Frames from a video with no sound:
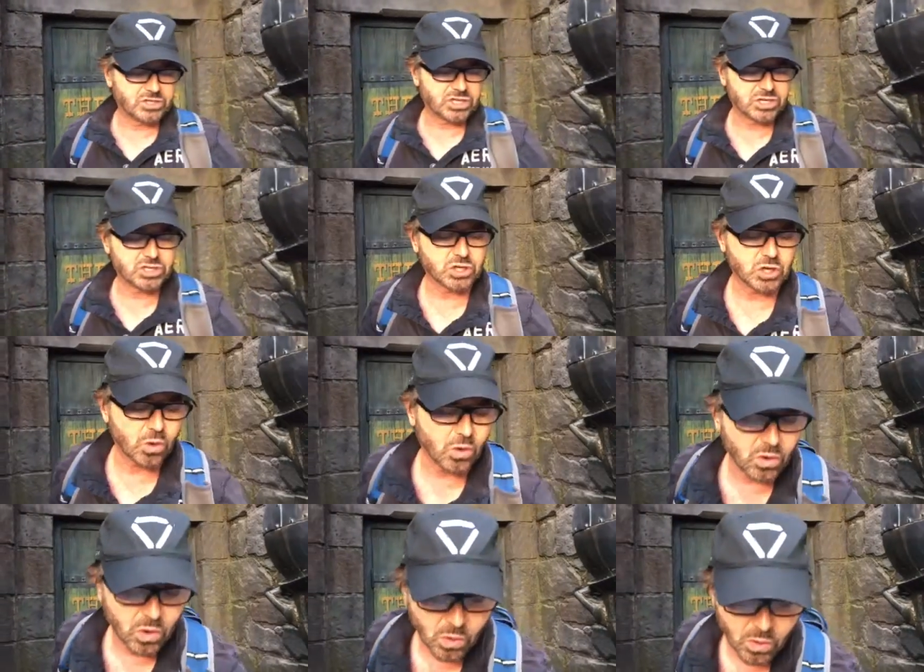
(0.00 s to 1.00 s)
Ginger
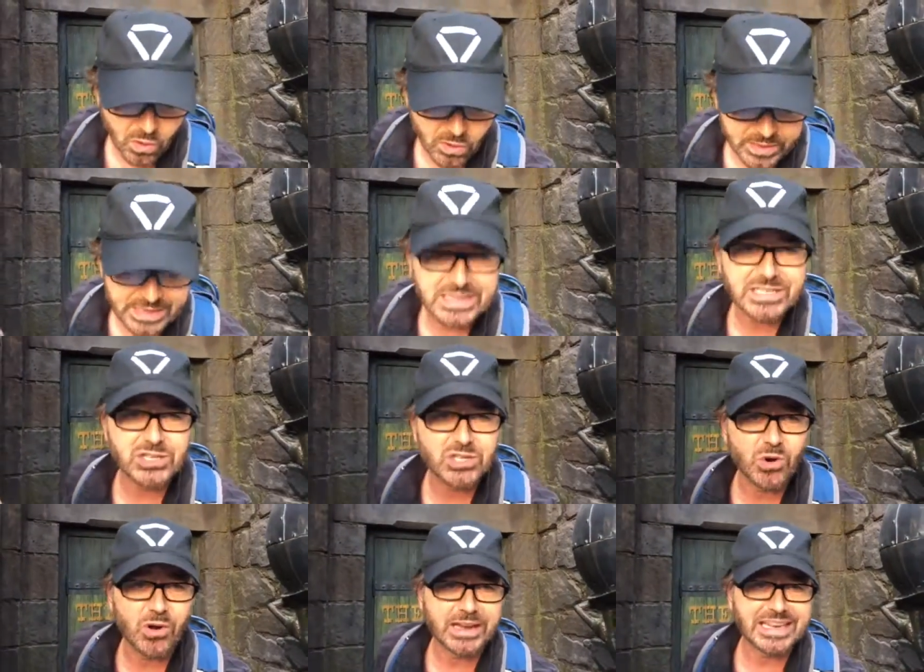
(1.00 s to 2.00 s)
Gore whore is
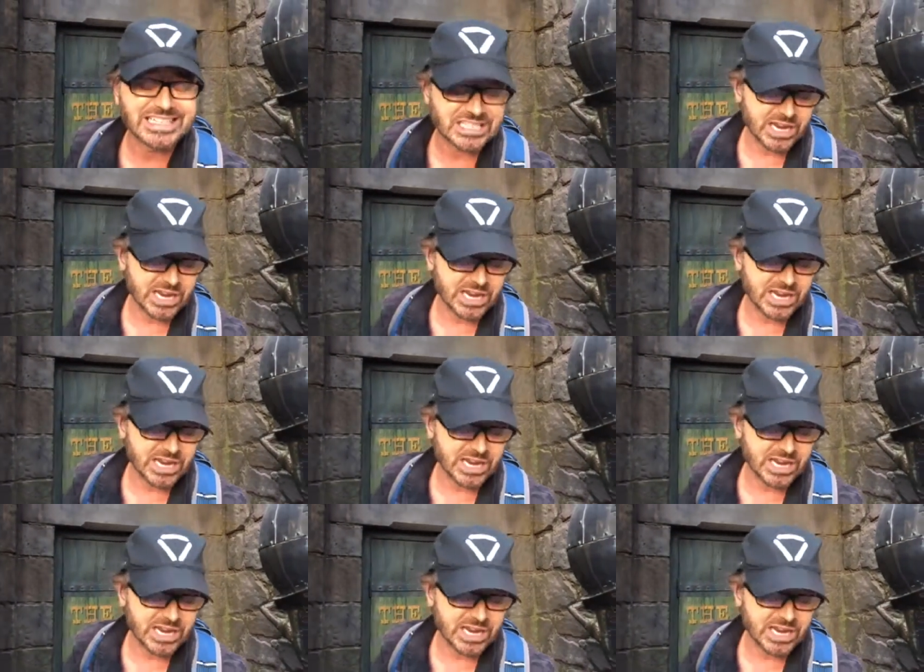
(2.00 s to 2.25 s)
enjoying